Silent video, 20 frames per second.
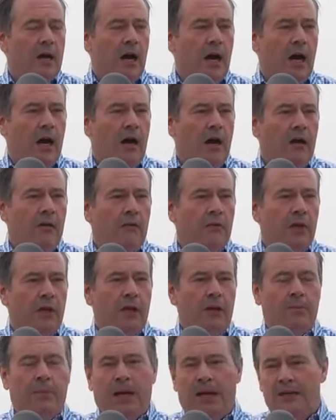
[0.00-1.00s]
of
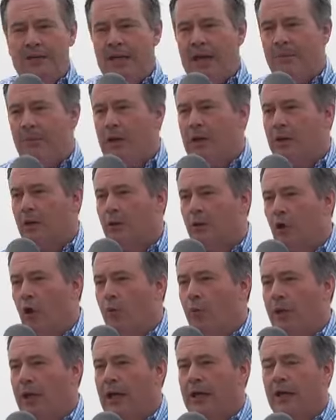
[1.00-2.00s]
the pandemic, the
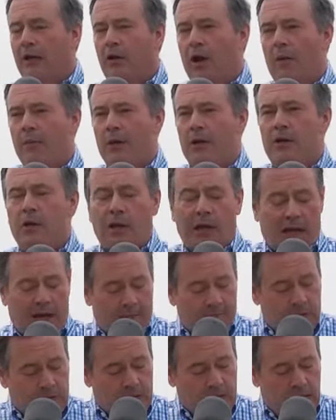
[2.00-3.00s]
global economic
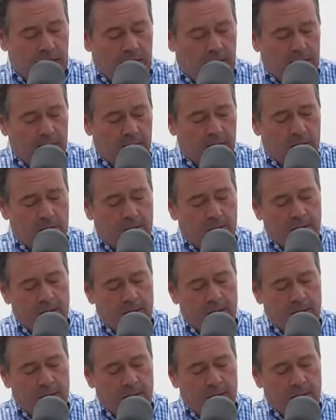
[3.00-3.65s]
collapse, and the